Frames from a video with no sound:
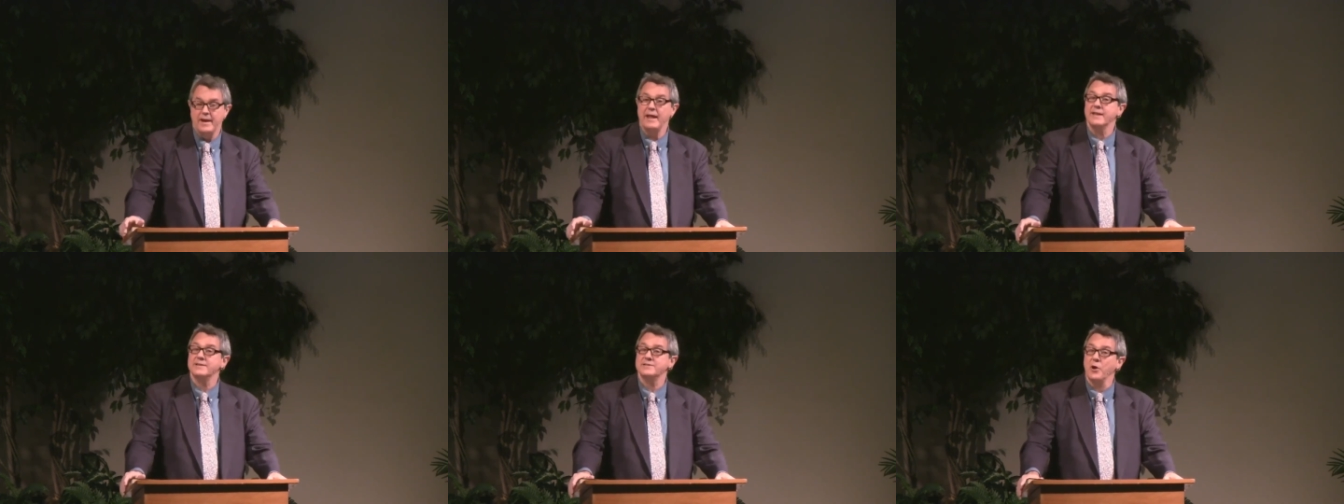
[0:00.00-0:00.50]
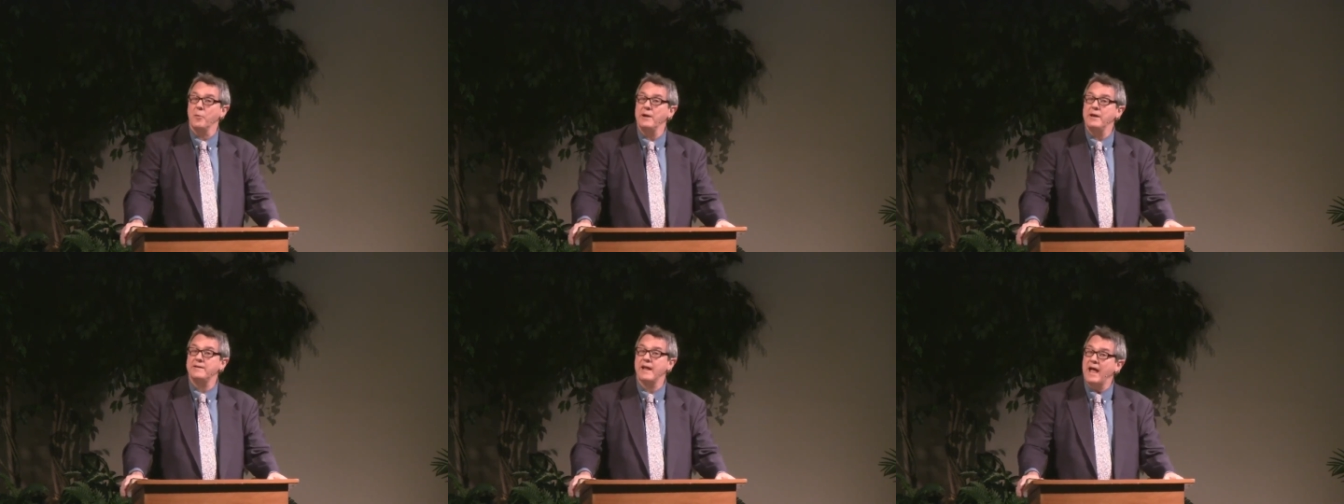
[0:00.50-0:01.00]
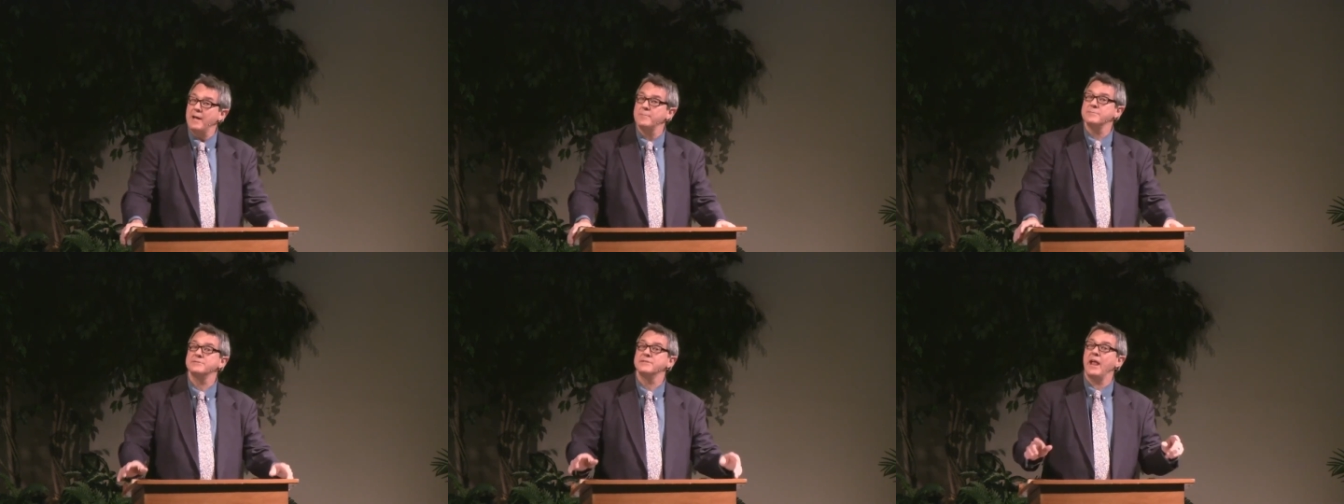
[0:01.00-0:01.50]
and so many
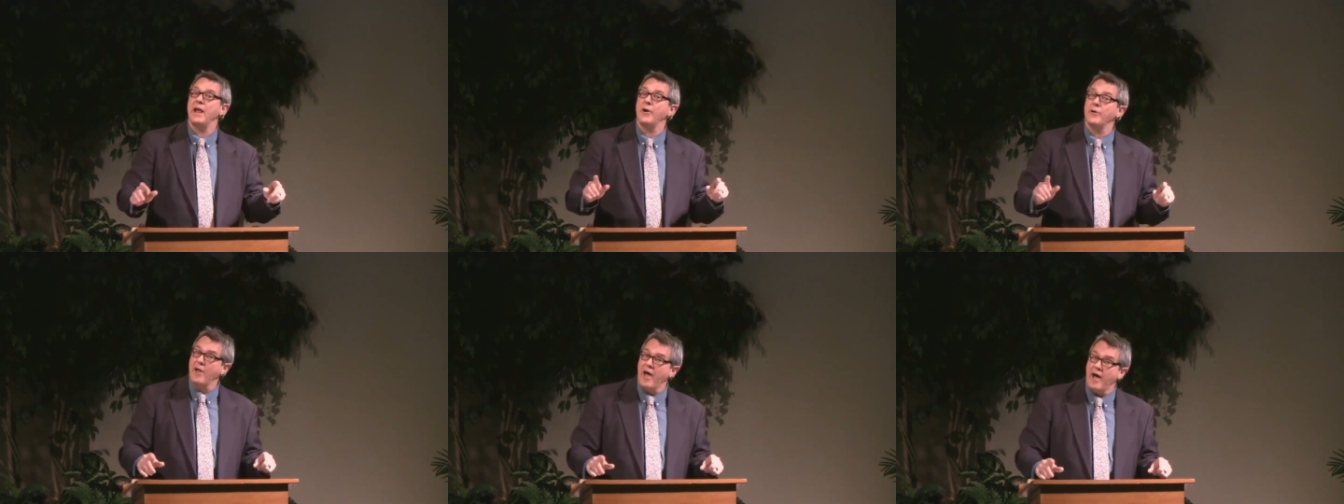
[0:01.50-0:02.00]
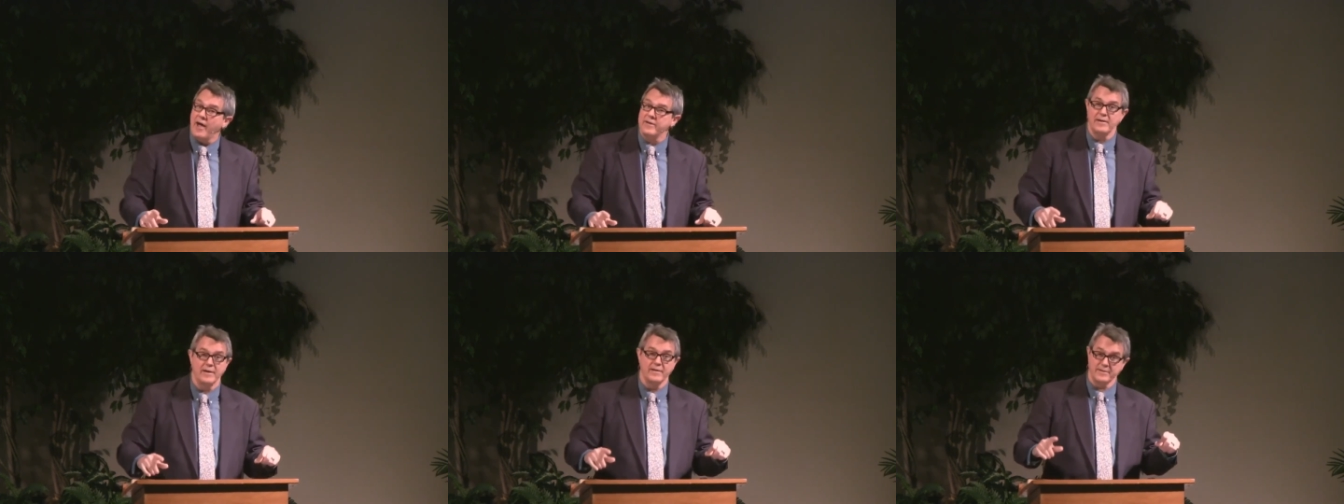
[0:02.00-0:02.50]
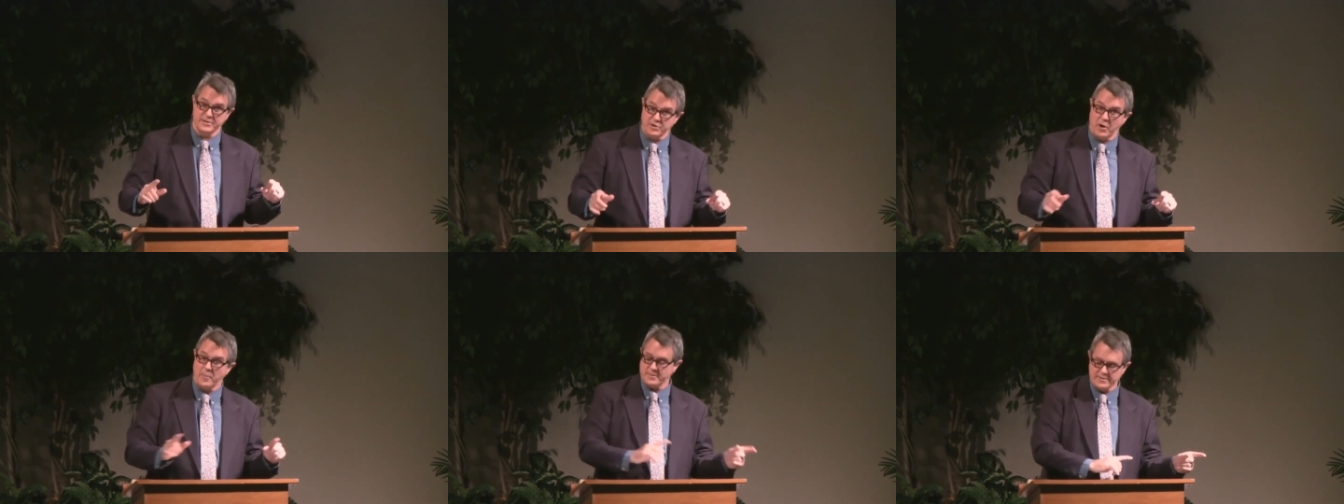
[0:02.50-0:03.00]
times they are not the
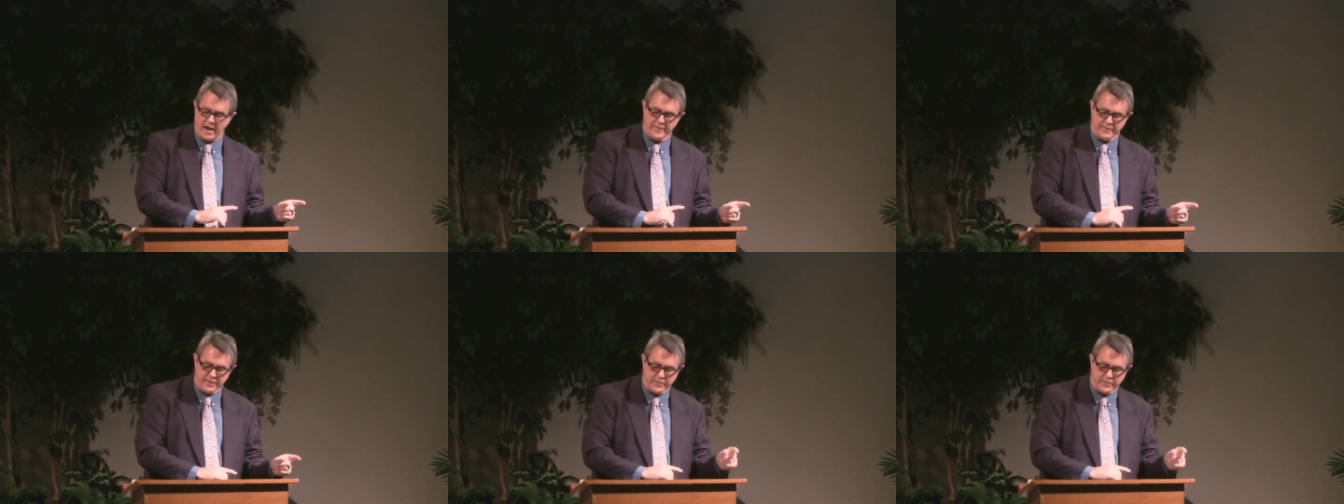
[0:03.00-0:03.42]
sharpest knife in the